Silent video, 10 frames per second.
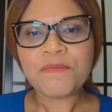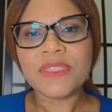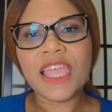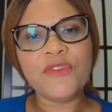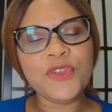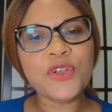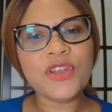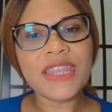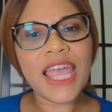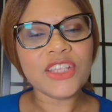Now, if
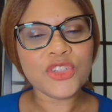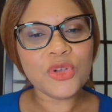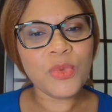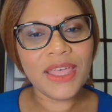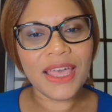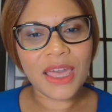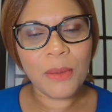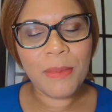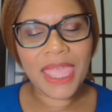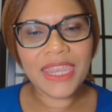you're not sure what a
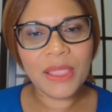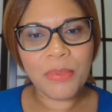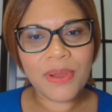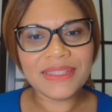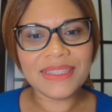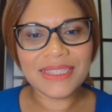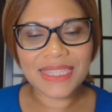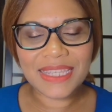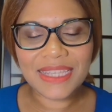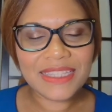commanding
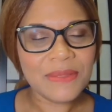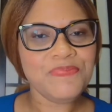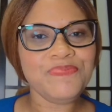presence is,